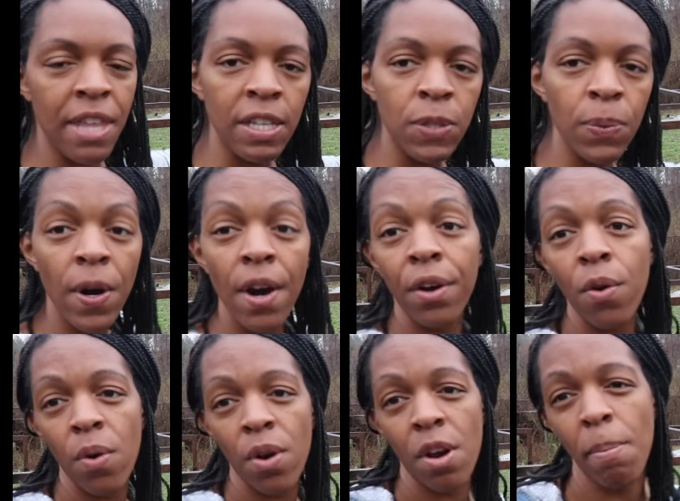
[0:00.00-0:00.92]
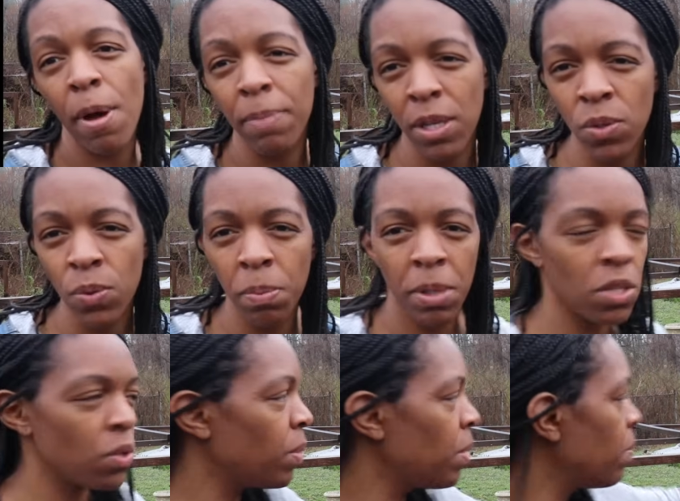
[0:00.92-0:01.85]
that's where our corn and pumpkins will be.
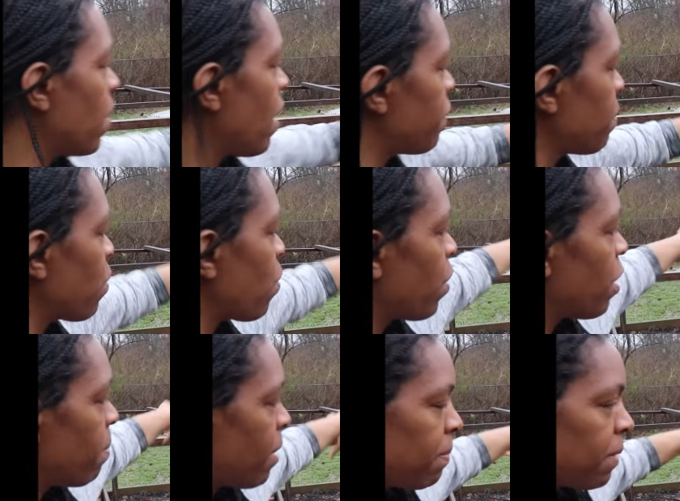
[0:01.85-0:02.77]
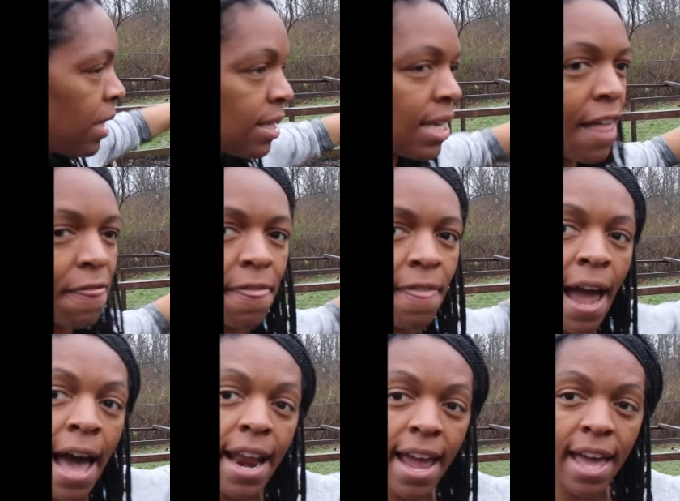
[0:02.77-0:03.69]
So we will have some corn and pumpkins on
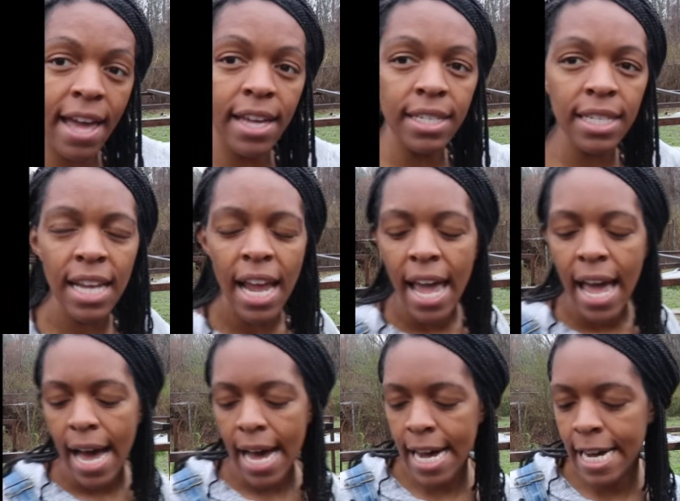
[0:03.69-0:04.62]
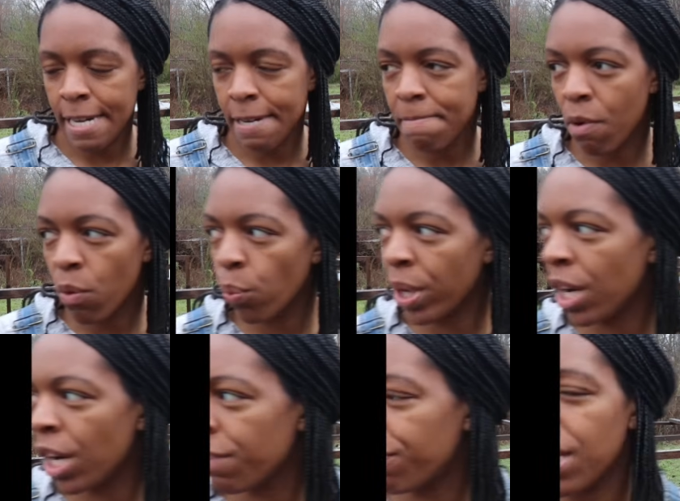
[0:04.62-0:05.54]
that end.
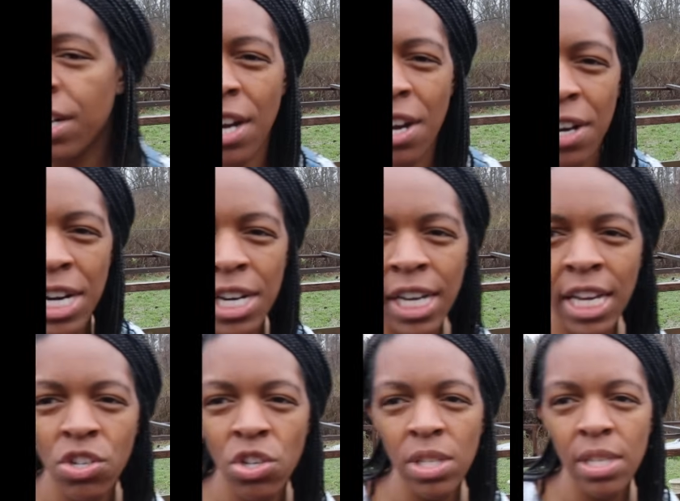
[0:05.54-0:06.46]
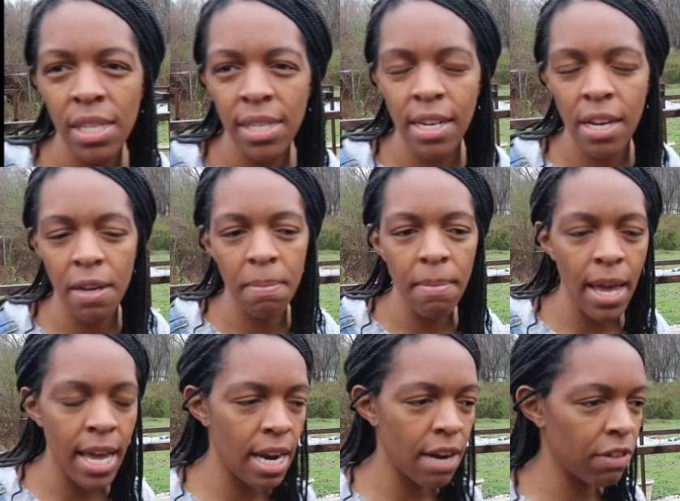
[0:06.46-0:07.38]
We are figuring out our irrigation system
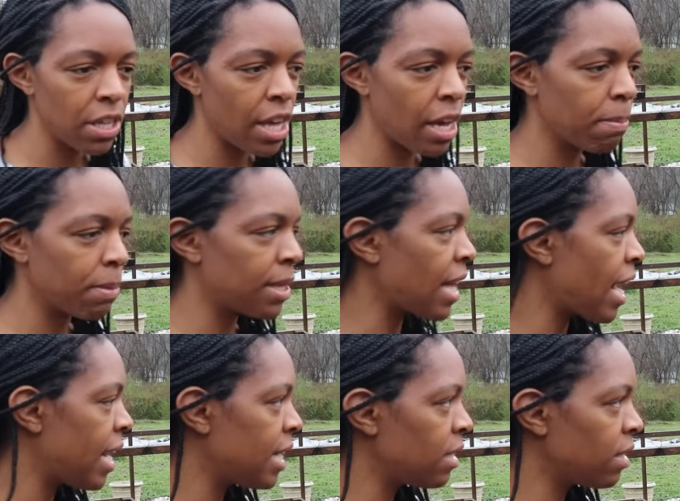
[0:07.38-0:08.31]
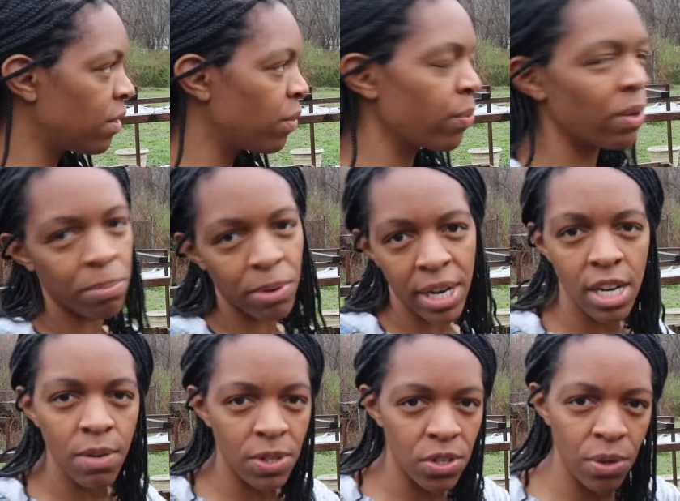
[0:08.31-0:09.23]
and everything, but that when
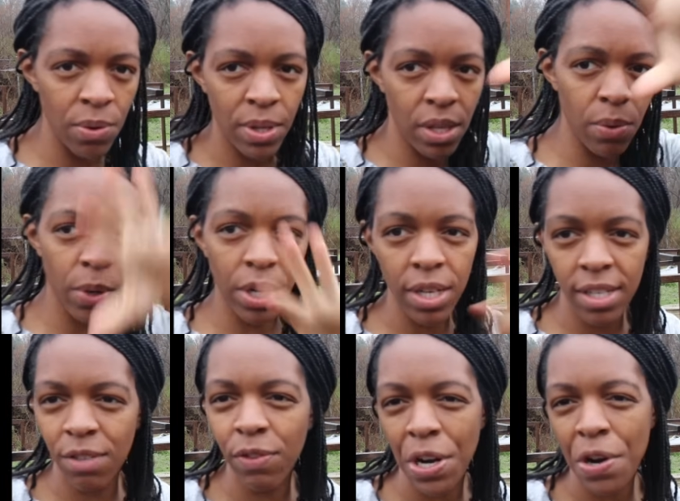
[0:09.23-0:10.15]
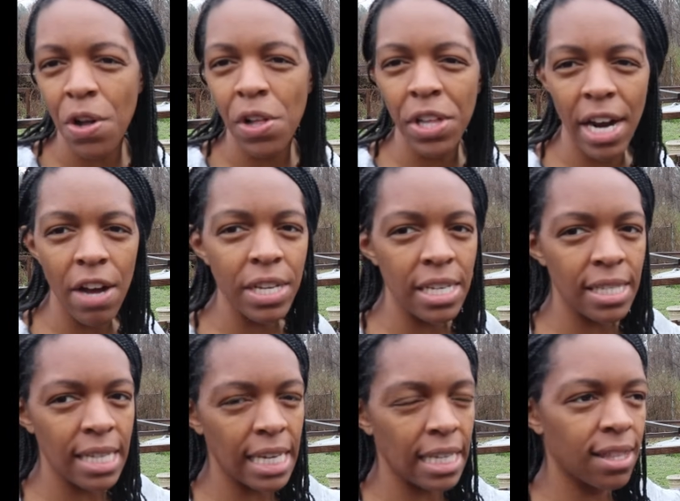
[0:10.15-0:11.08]
Brandon was doing the work to figure all it out,
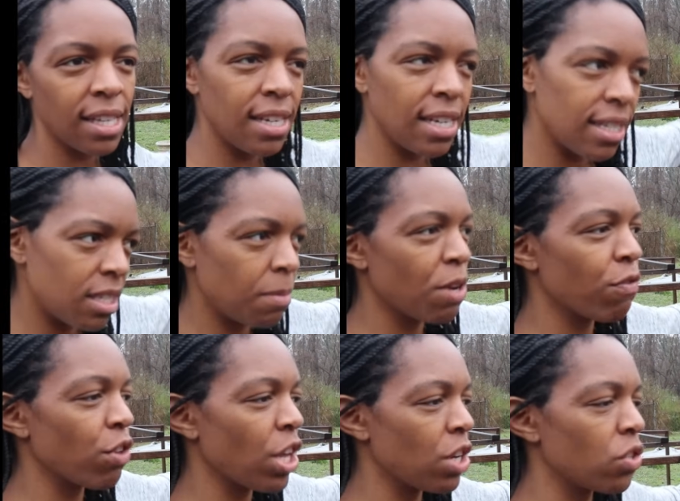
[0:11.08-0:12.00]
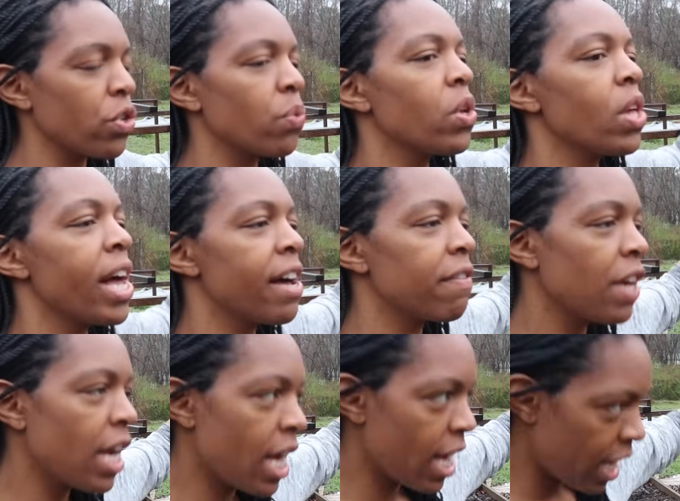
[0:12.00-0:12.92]
he's like, it needs to be over there. So we'll have
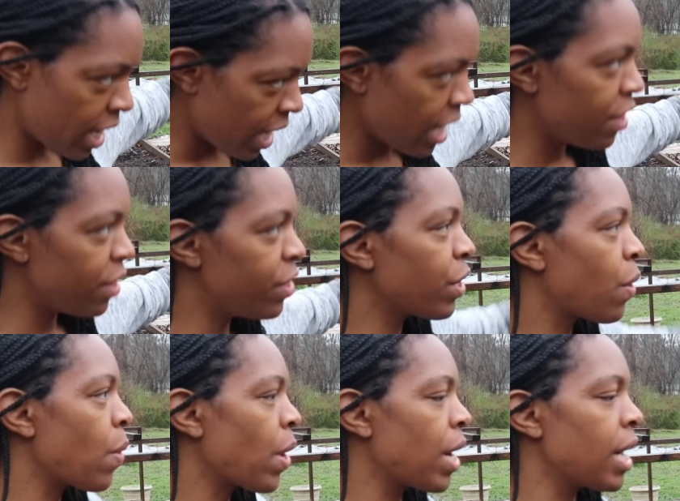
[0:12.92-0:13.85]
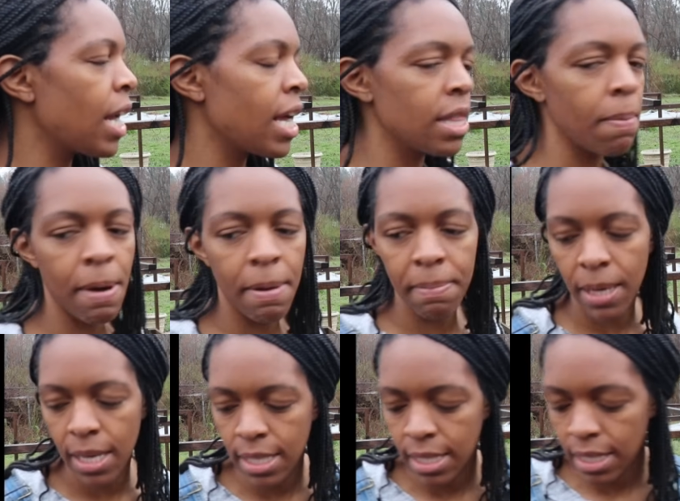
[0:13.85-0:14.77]
the corn and the
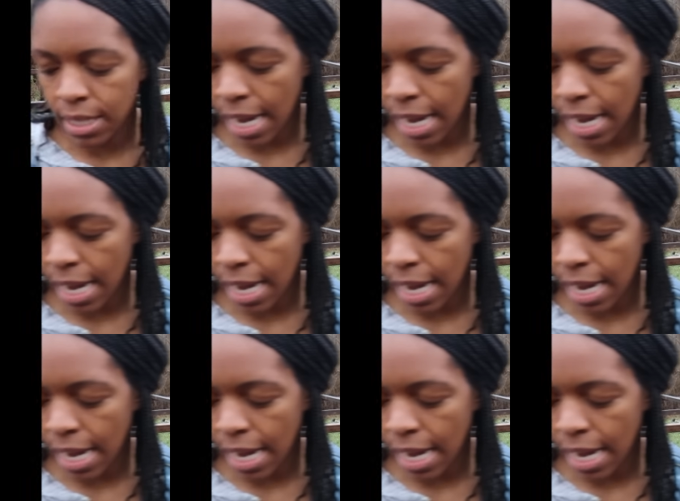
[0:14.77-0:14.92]
pumpkins